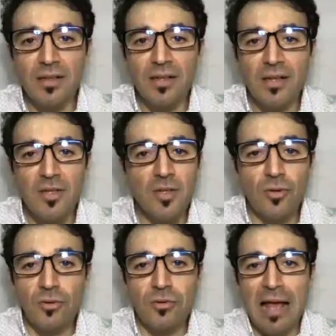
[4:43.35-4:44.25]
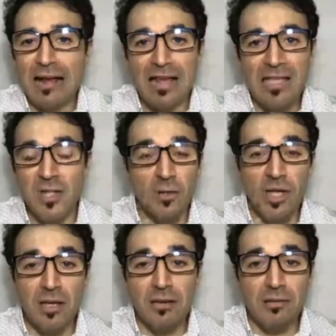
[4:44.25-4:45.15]
So that is not
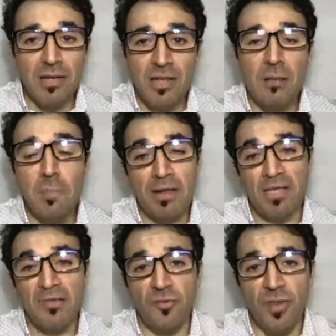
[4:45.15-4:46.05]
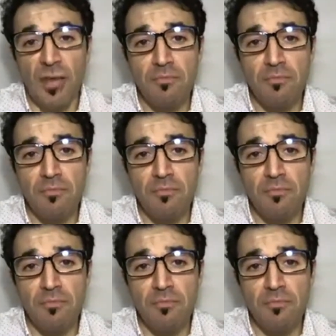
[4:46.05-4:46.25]
independence for them.